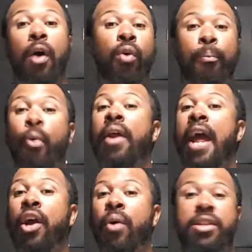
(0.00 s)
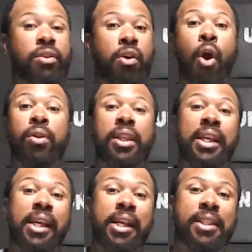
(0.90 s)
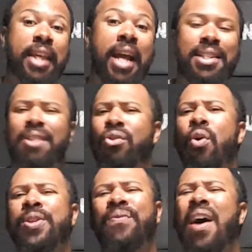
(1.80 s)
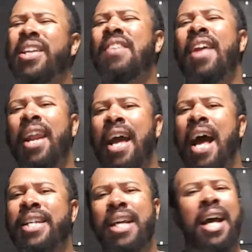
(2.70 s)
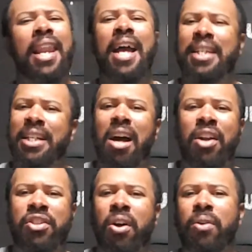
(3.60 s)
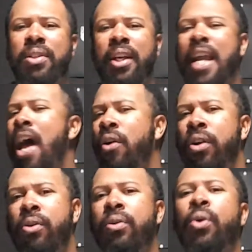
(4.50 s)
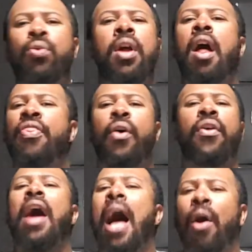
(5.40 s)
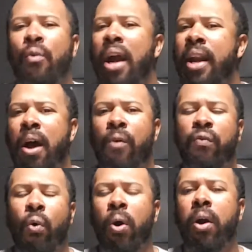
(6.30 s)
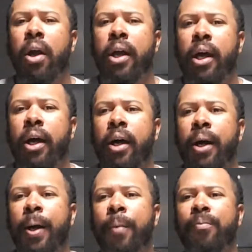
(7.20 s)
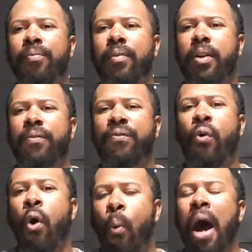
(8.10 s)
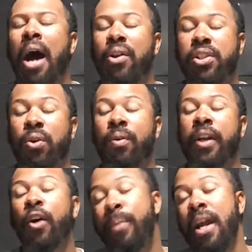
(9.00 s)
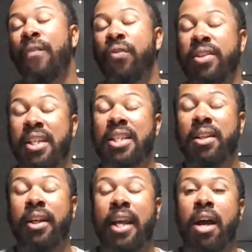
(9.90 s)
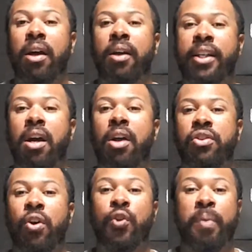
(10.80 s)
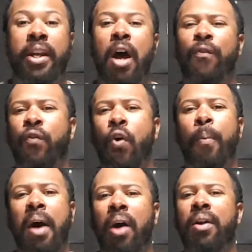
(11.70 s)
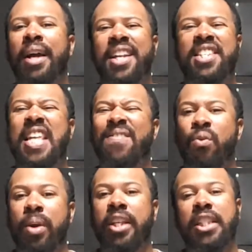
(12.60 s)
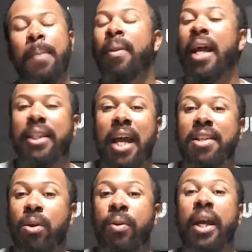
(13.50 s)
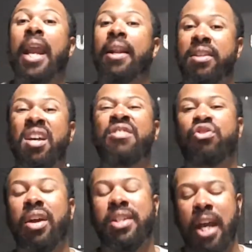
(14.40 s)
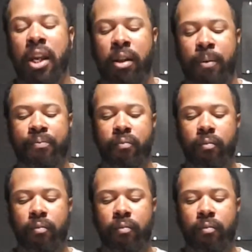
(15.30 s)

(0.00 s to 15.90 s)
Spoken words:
with a broken ankle isn't going to hurt the Saints. And, of course, the Falcons have a lot of guys like Deion Jones and Keanu Neal who they're out right now for a while. So Neal being out for the season and Deion Jones being out for about 7 weeks, something like that. So they got a tough stretch ahead of them.